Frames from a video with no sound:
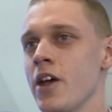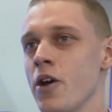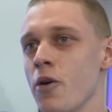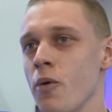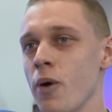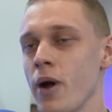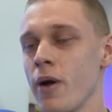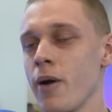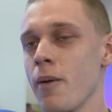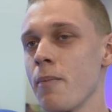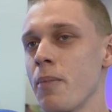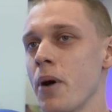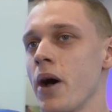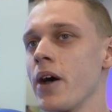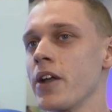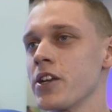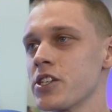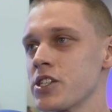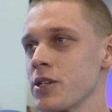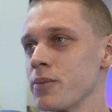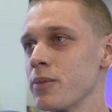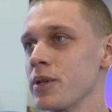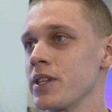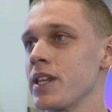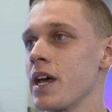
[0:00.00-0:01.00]
we're in
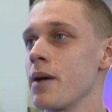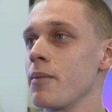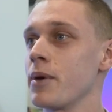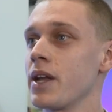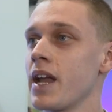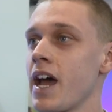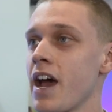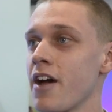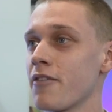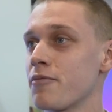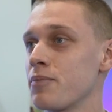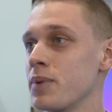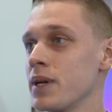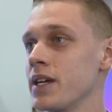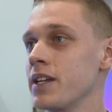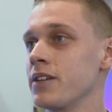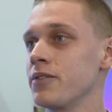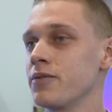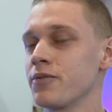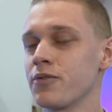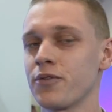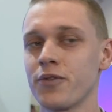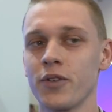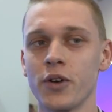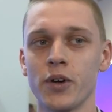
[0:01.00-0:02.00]
partnership with them and have
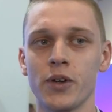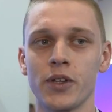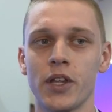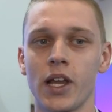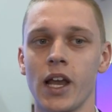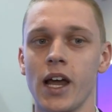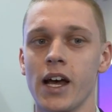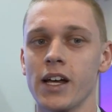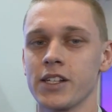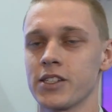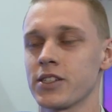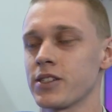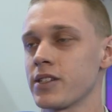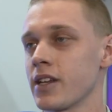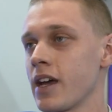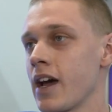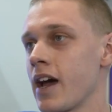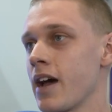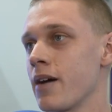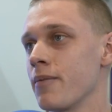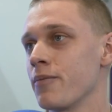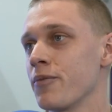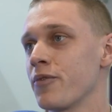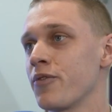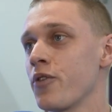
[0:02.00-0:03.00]
been for the last
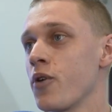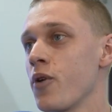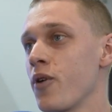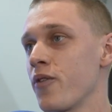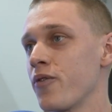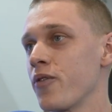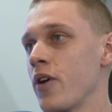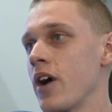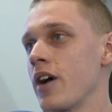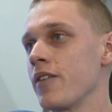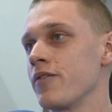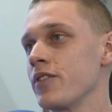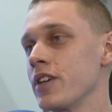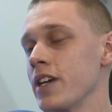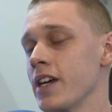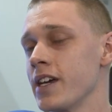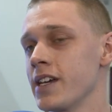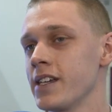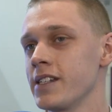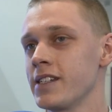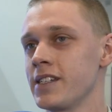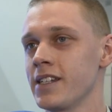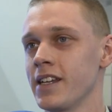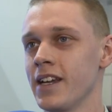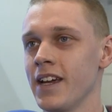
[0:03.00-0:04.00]
4 or 5
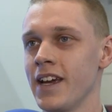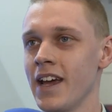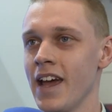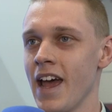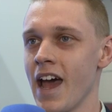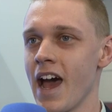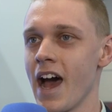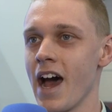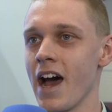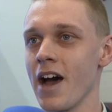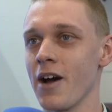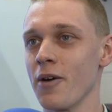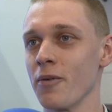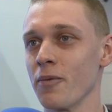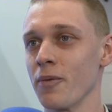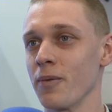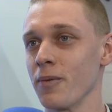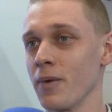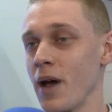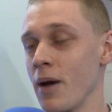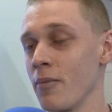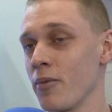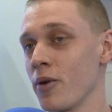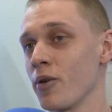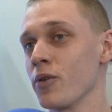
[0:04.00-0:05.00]
years.
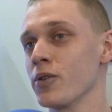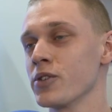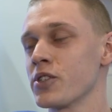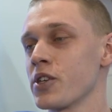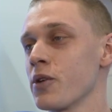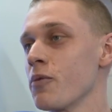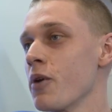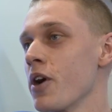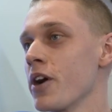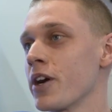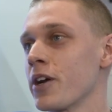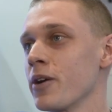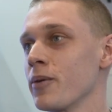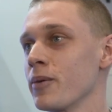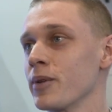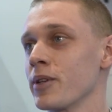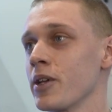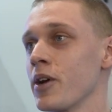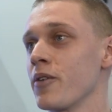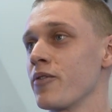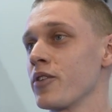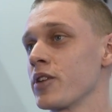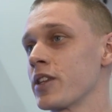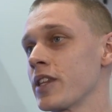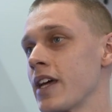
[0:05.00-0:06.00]
And we're also working with
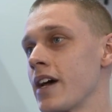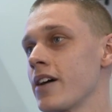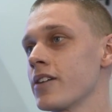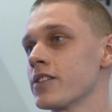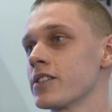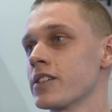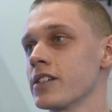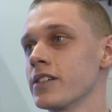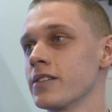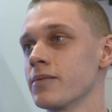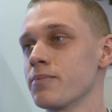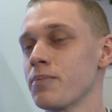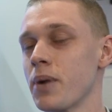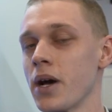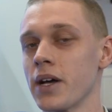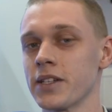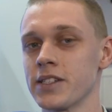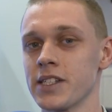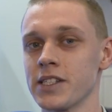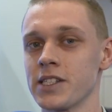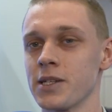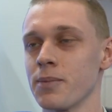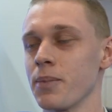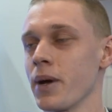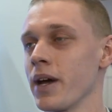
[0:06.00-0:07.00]
over 1,000
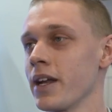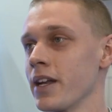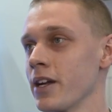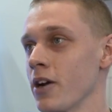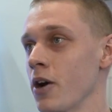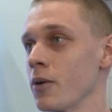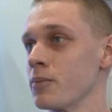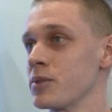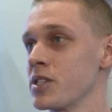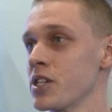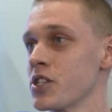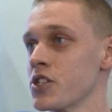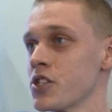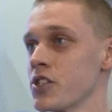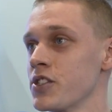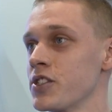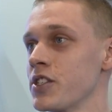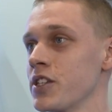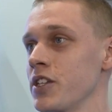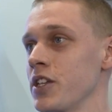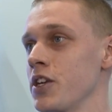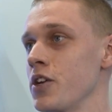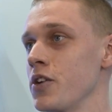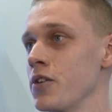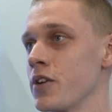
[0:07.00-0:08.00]
participating opticians
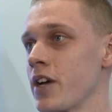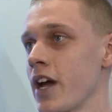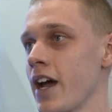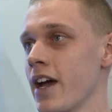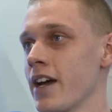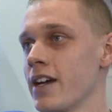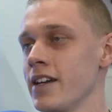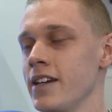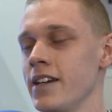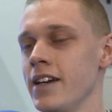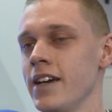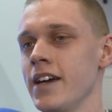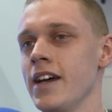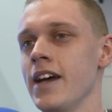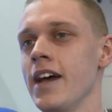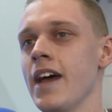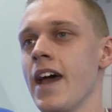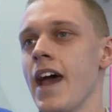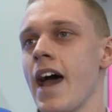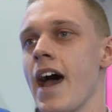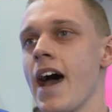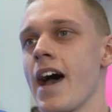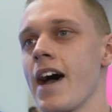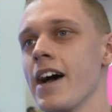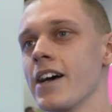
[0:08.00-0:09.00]
in the
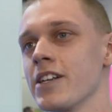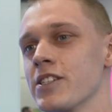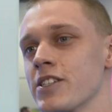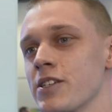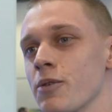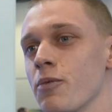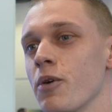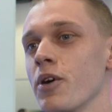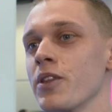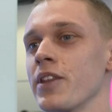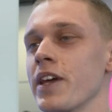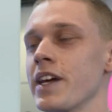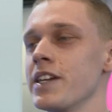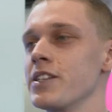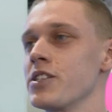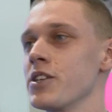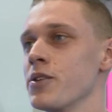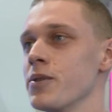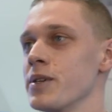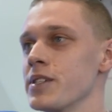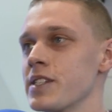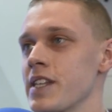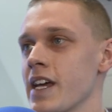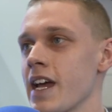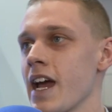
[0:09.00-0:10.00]
UK. So what they
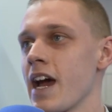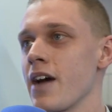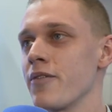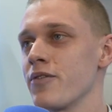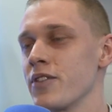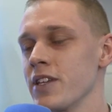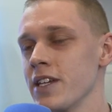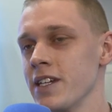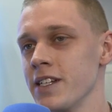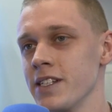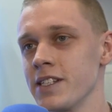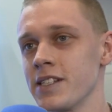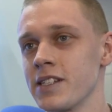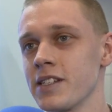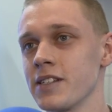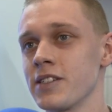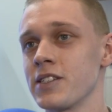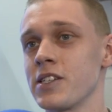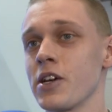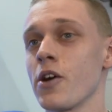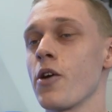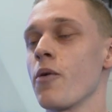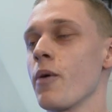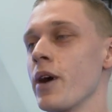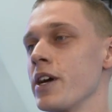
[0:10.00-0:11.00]
do is they have these
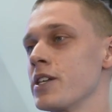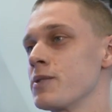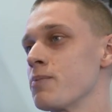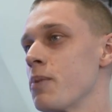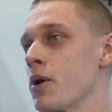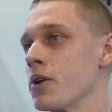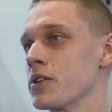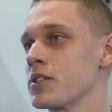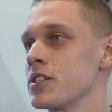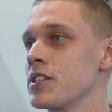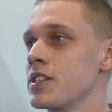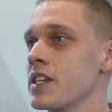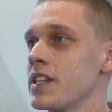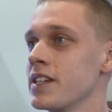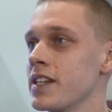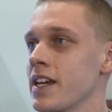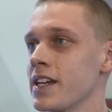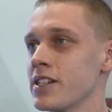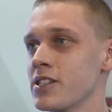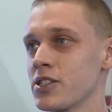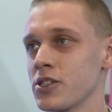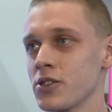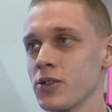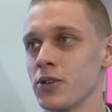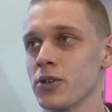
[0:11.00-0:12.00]
zero waste boxes in
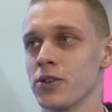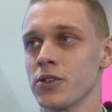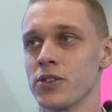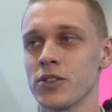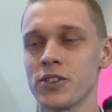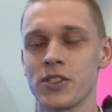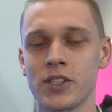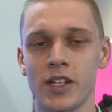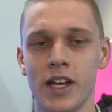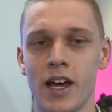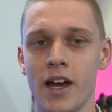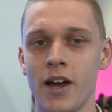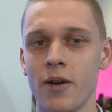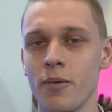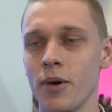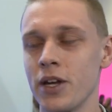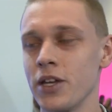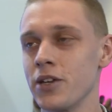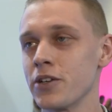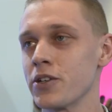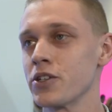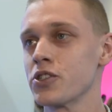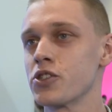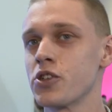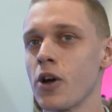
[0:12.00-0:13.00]
their stores where
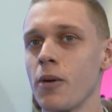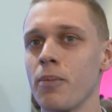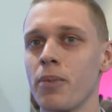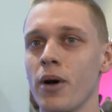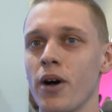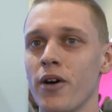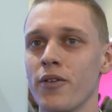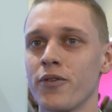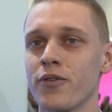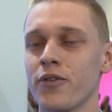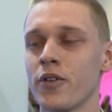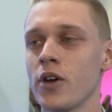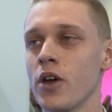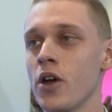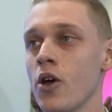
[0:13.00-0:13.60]
you can drop off